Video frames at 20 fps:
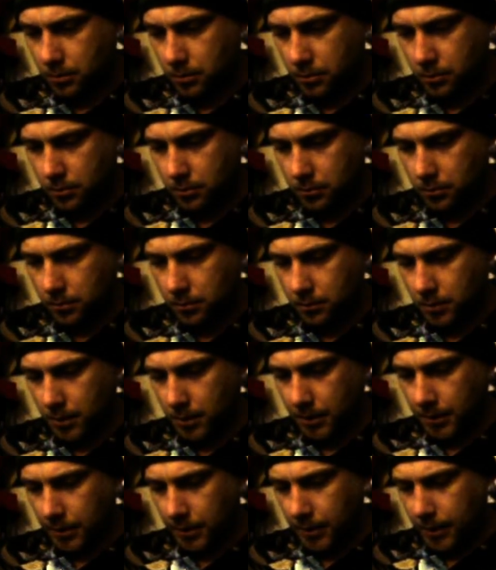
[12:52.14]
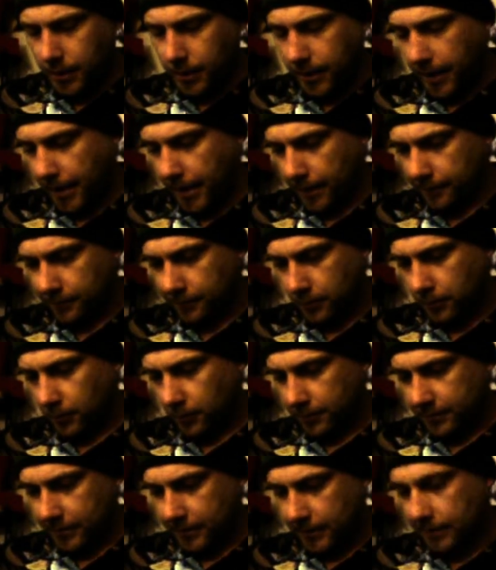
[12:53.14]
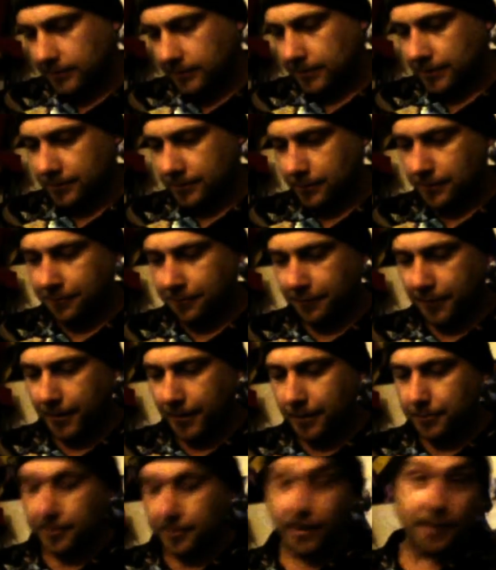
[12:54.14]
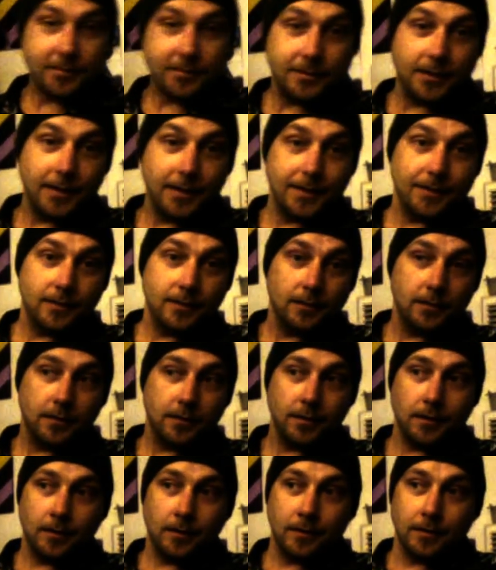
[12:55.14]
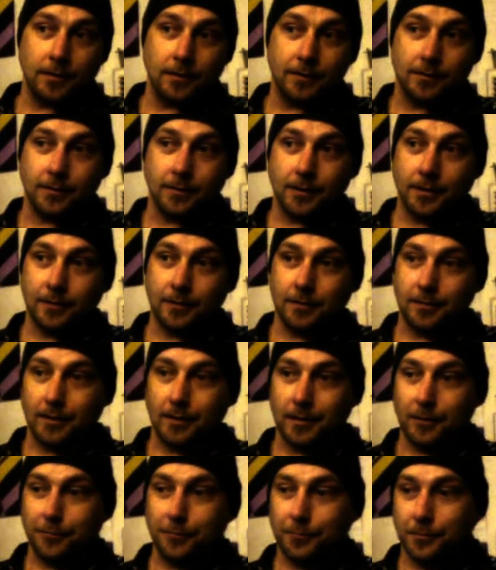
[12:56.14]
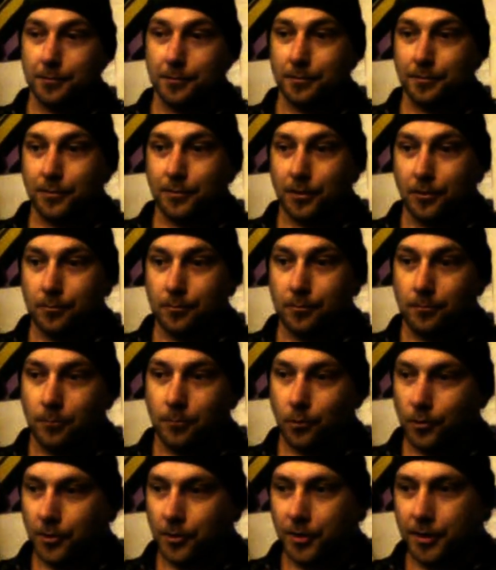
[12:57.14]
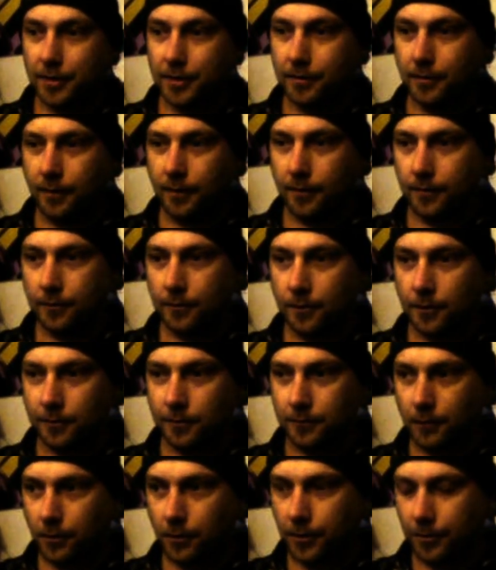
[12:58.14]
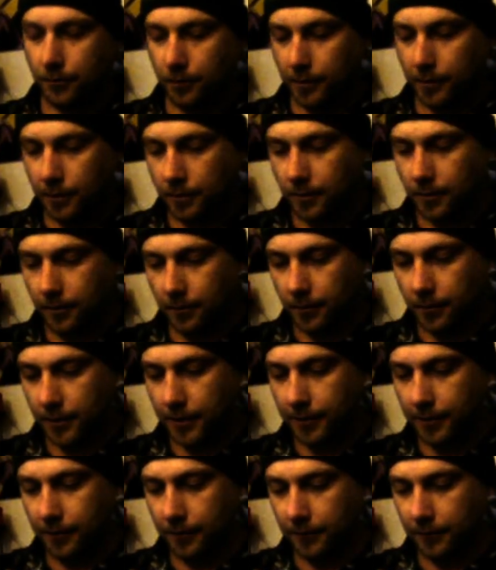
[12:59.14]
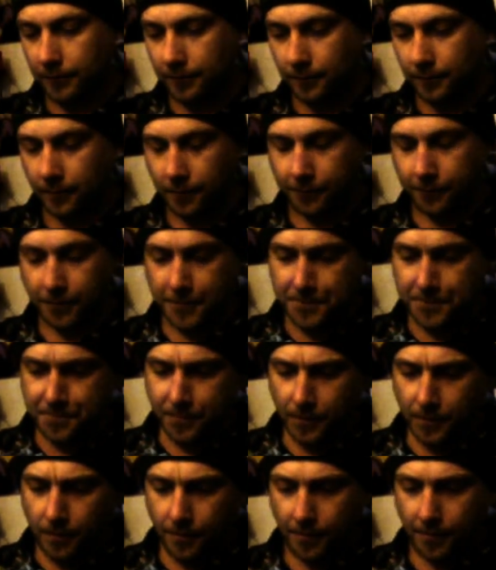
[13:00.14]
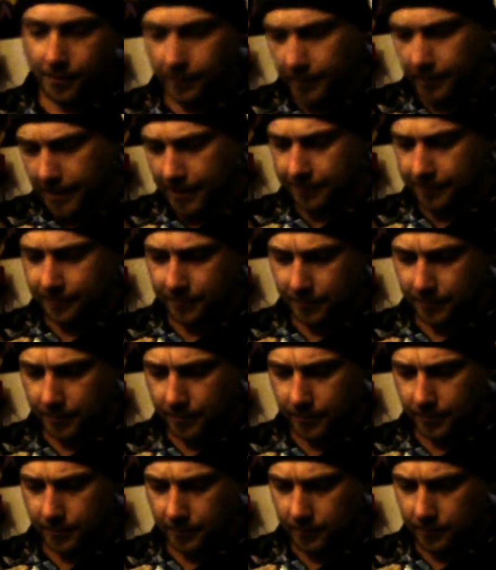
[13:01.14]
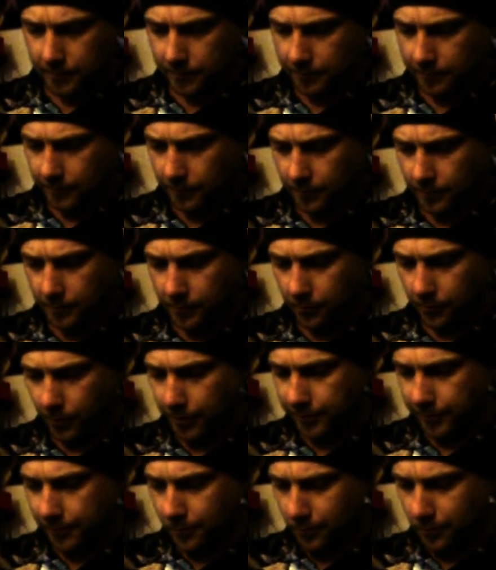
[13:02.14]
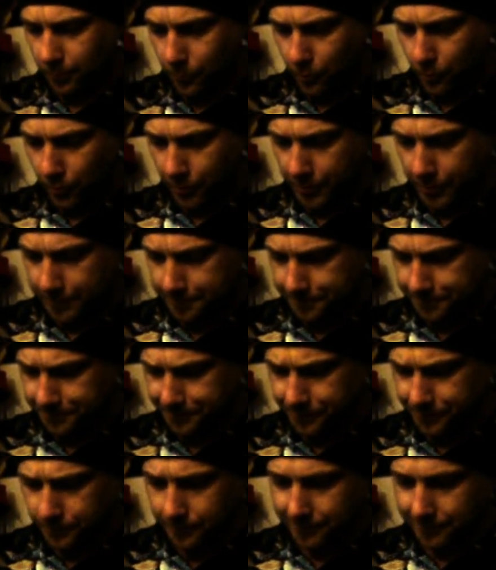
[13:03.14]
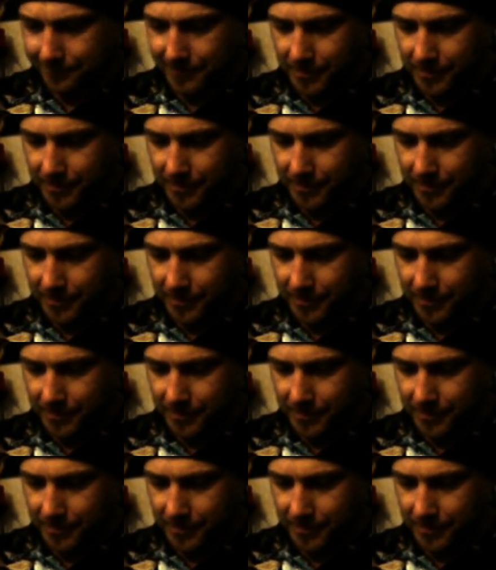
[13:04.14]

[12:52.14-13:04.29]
sharpening his bow staff into a fucking spear. So now he's going to go on ultra kill mode, which is going to be great. And of course, seems like he's hearing voices, which is not a good thing for the